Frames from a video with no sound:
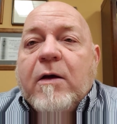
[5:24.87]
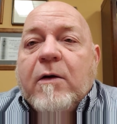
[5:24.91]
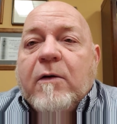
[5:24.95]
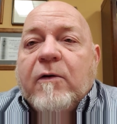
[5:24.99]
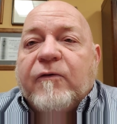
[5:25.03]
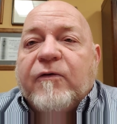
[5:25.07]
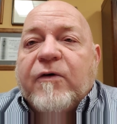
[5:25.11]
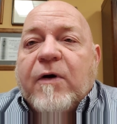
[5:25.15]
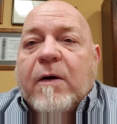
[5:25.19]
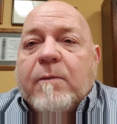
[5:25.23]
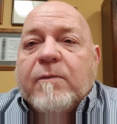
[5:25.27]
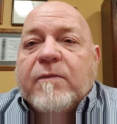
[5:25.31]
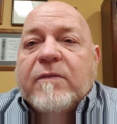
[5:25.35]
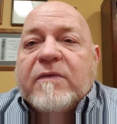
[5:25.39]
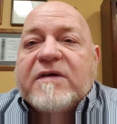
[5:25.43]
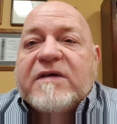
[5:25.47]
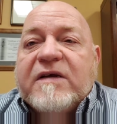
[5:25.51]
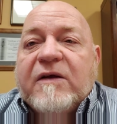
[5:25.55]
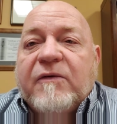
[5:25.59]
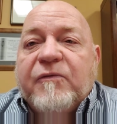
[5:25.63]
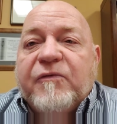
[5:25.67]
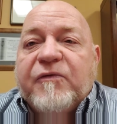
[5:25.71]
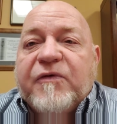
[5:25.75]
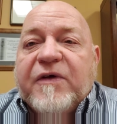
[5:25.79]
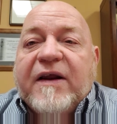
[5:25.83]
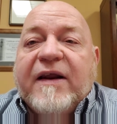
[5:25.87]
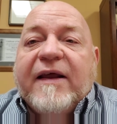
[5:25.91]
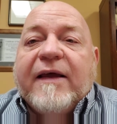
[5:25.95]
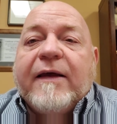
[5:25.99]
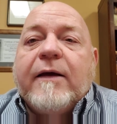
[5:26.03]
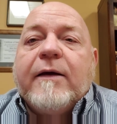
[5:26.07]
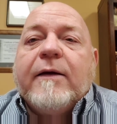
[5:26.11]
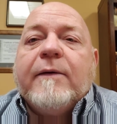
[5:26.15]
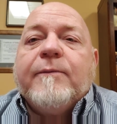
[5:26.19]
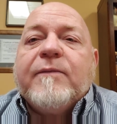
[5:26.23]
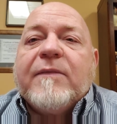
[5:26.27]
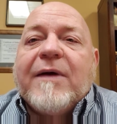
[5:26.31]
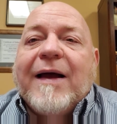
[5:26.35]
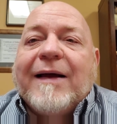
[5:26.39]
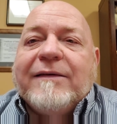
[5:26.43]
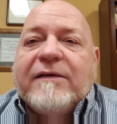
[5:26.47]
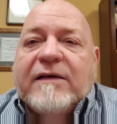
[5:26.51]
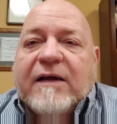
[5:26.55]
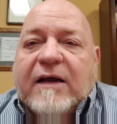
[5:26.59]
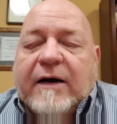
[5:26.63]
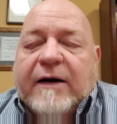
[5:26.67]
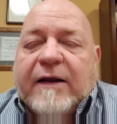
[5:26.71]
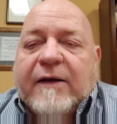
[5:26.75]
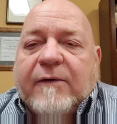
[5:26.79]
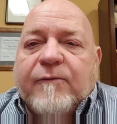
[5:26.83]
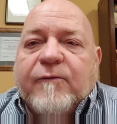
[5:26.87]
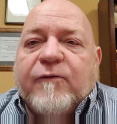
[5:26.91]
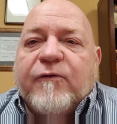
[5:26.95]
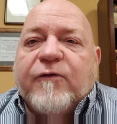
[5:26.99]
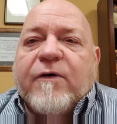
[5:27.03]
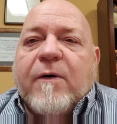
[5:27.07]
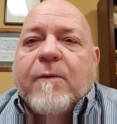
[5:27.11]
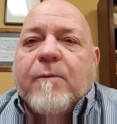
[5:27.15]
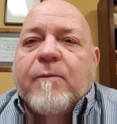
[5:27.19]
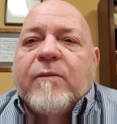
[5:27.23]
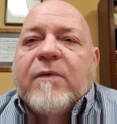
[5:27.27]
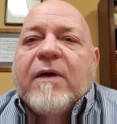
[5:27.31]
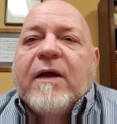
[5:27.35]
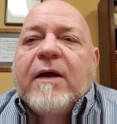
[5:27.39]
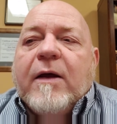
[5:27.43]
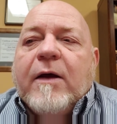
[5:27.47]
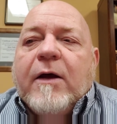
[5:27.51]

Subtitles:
from synthetic identity, from